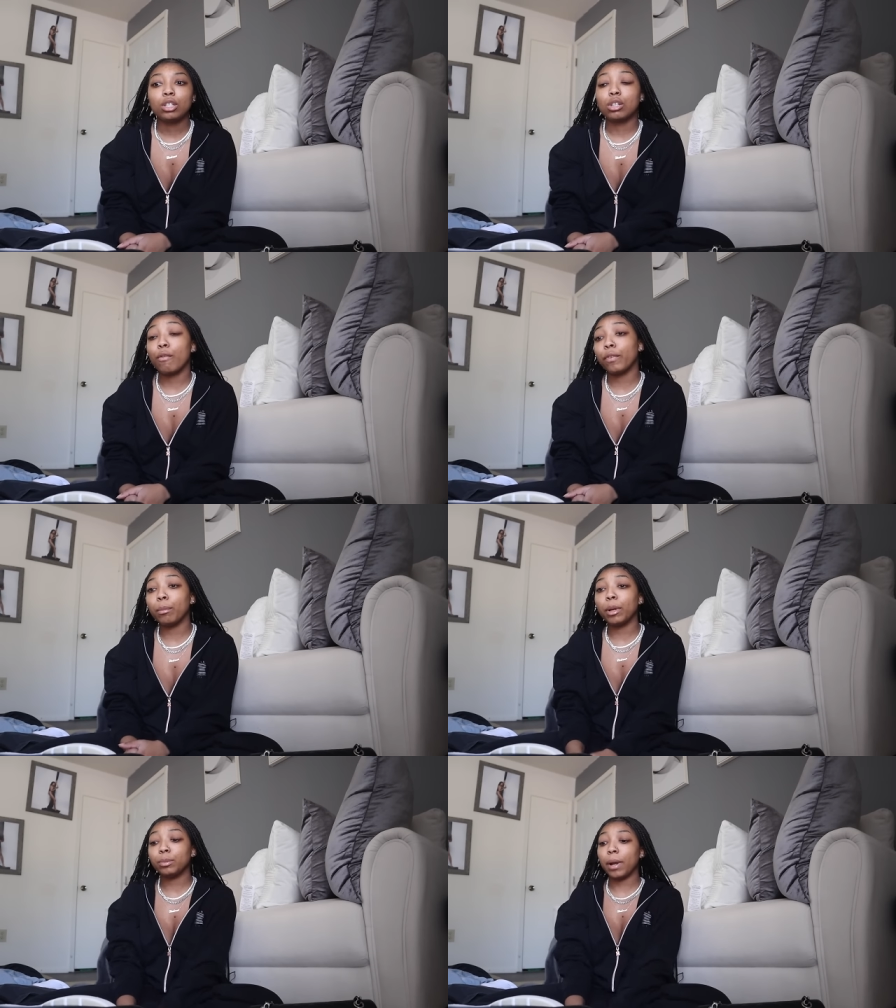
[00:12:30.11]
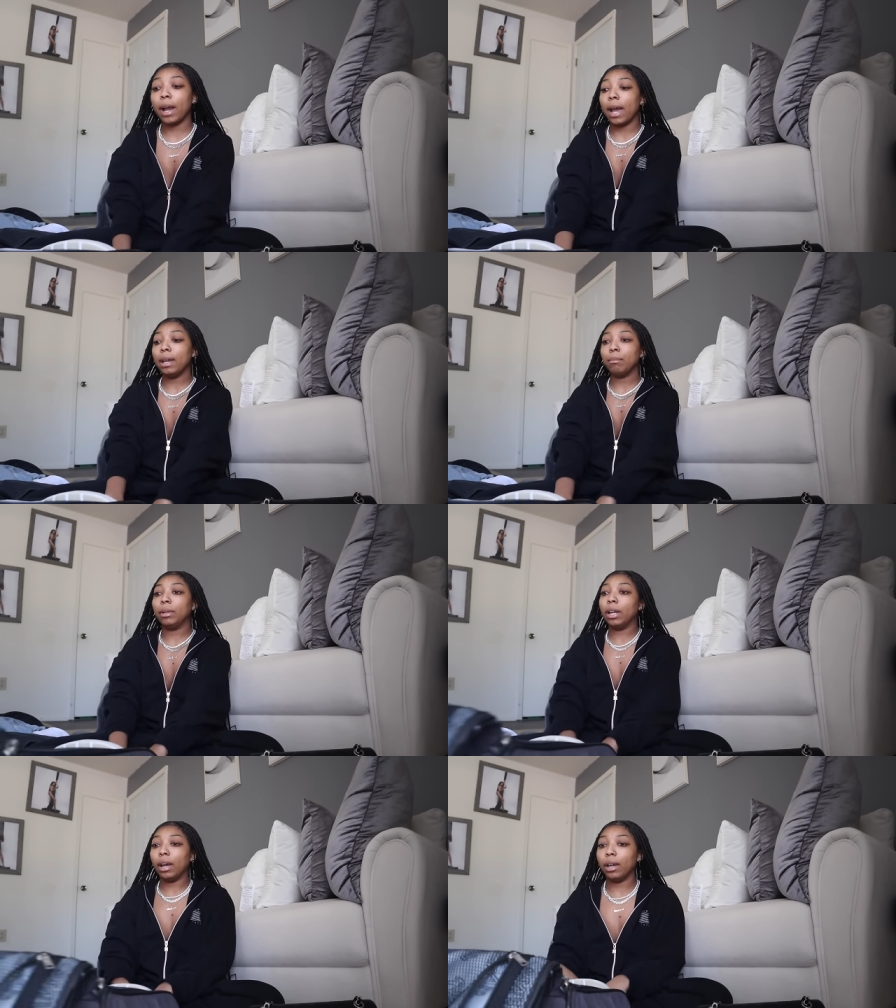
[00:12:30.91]
So for the most part, I
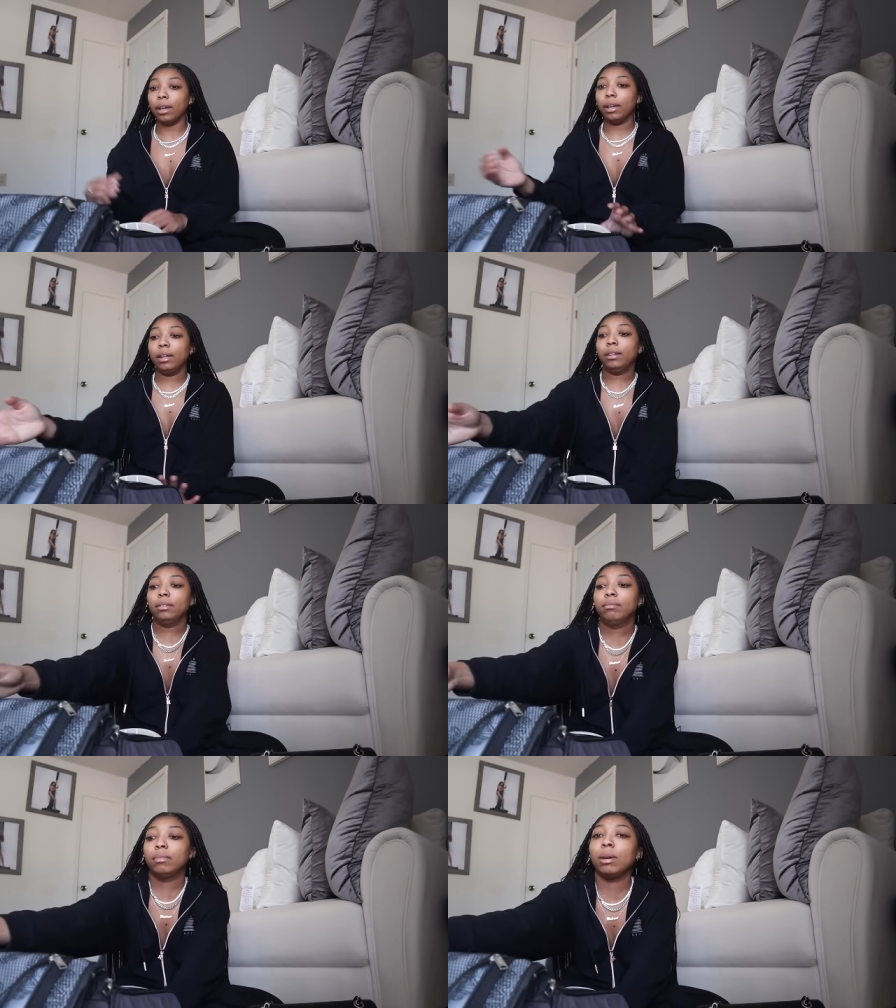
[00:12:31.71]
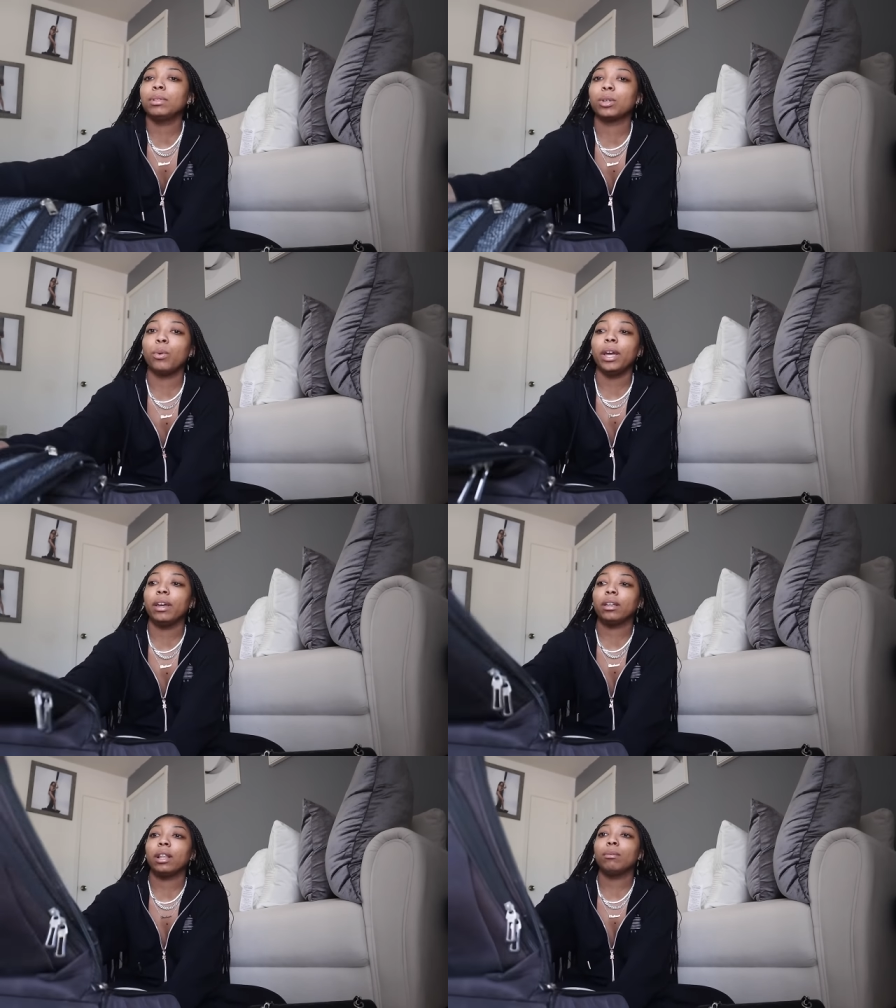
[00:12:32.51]
am done. That was
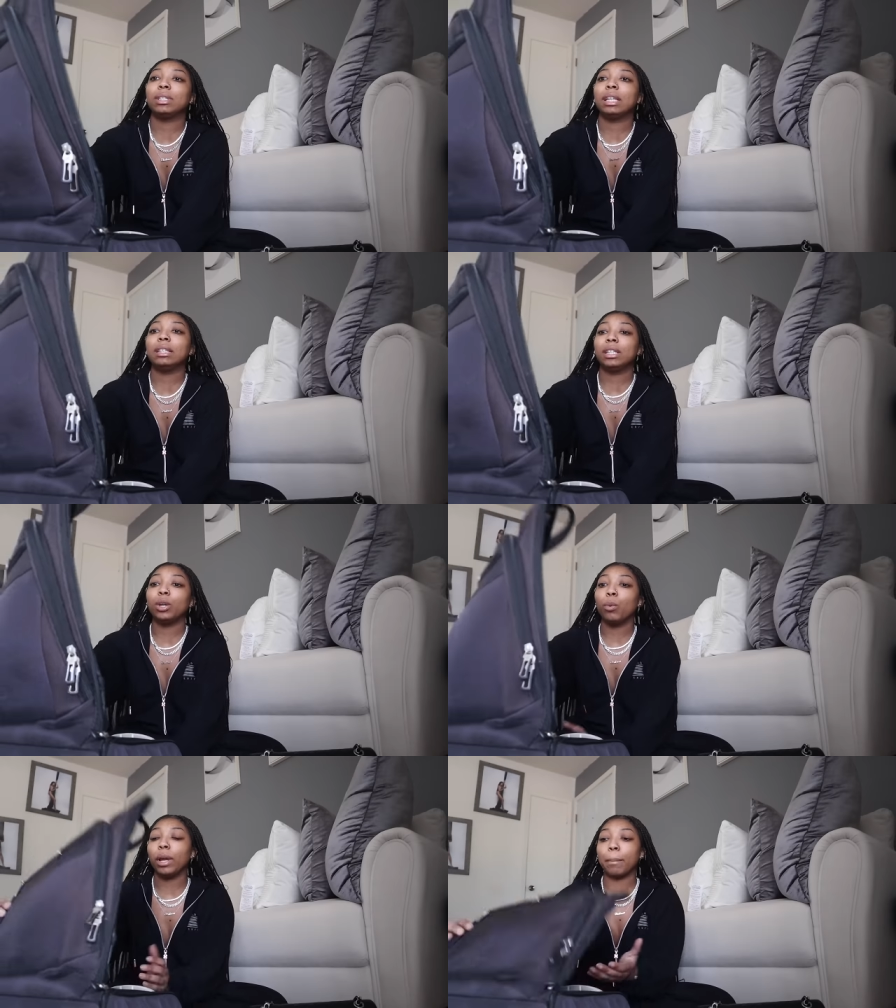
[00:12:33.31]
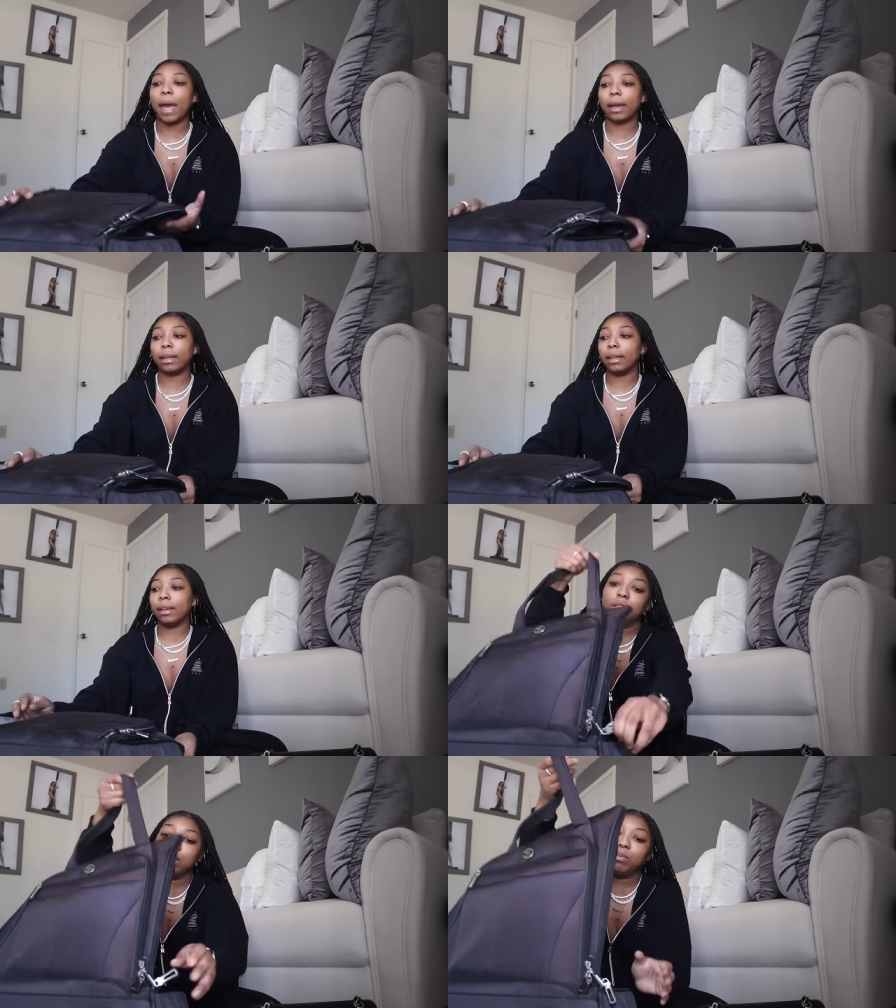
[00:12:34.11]
quick. That was easy, quick packing.
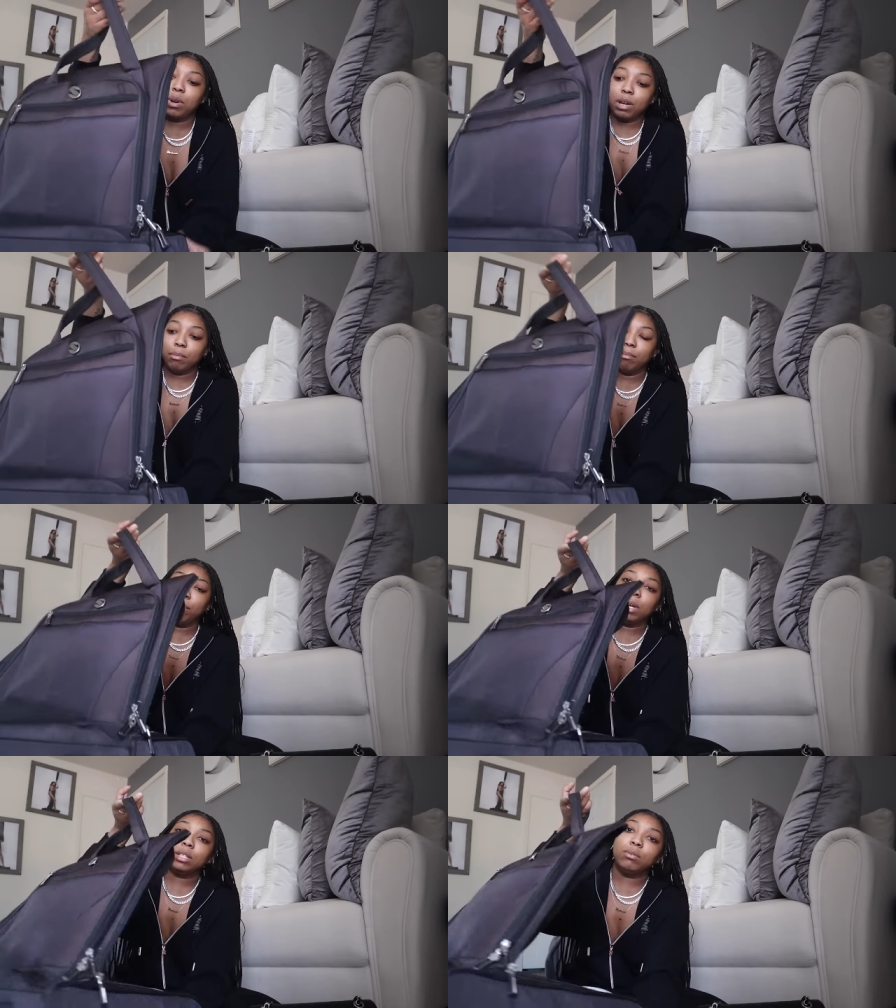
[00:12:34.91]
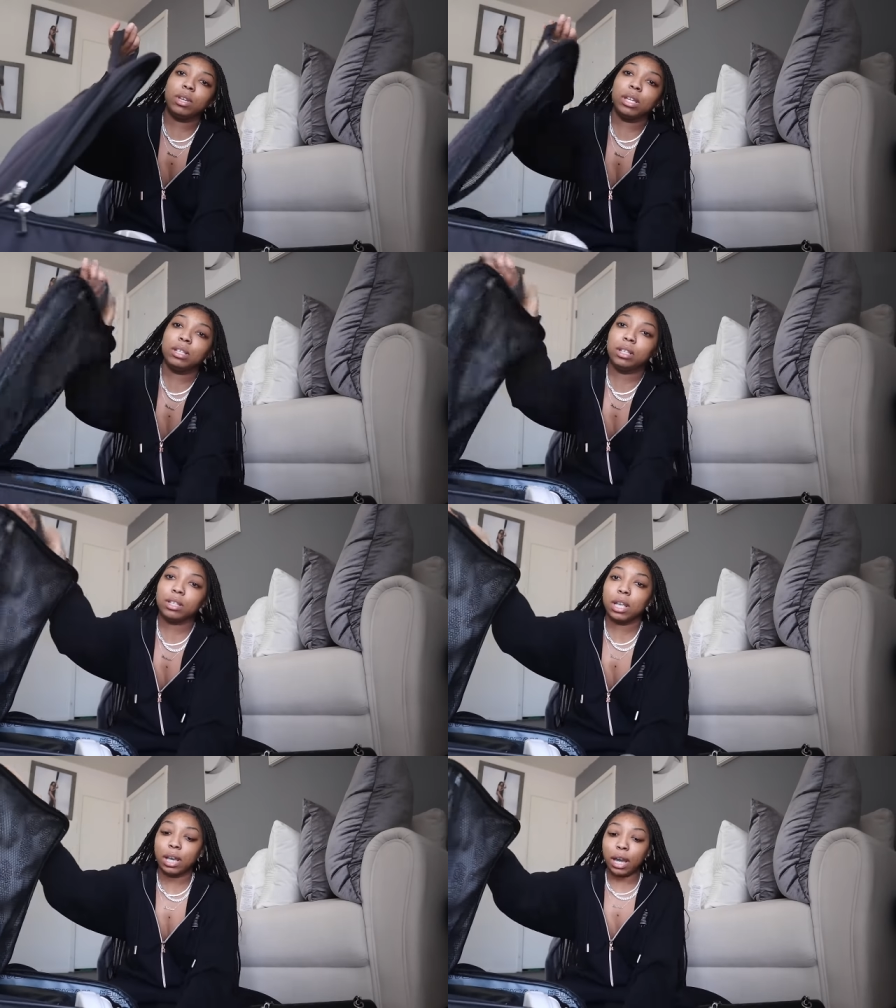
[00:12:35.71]
This is what my suitcase
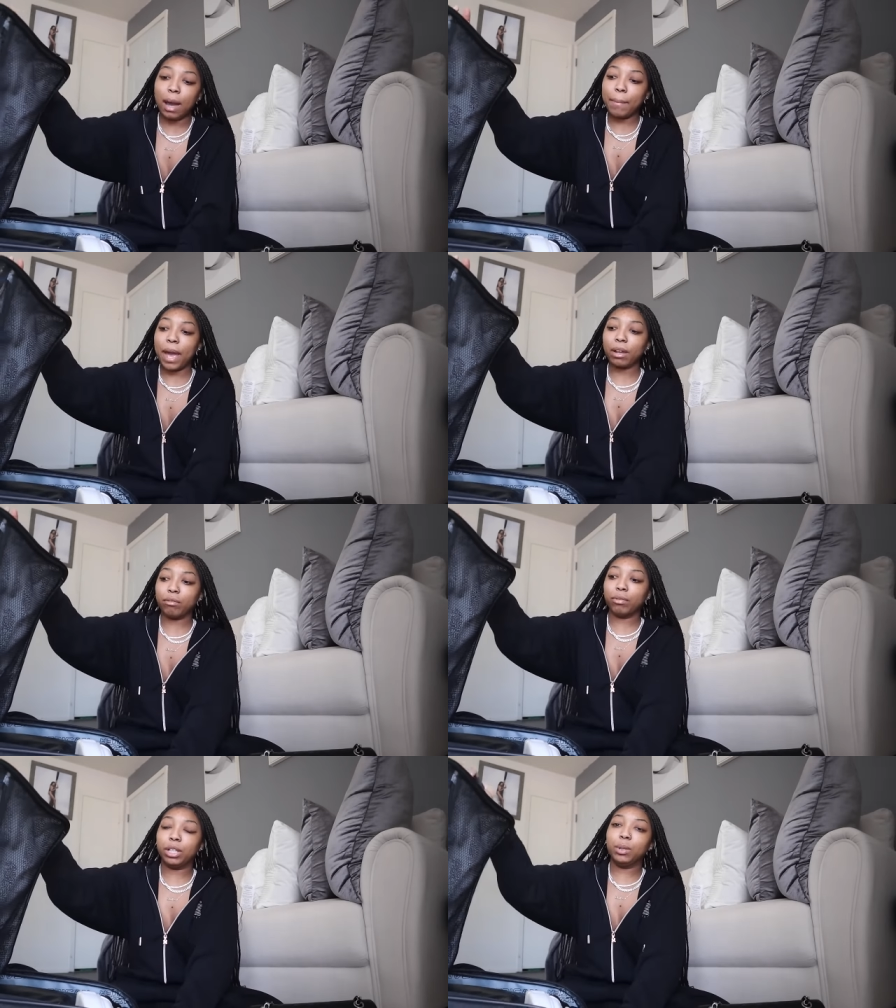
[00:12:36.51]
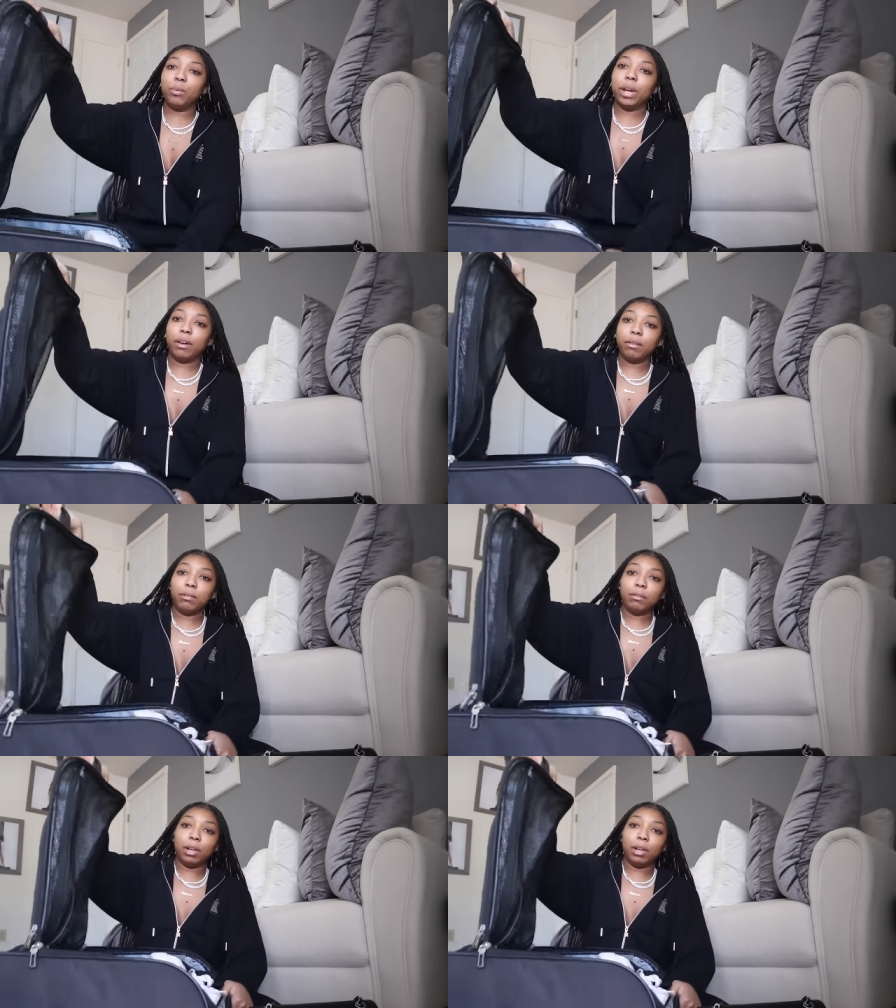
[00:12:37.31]
looks like. I pack really well.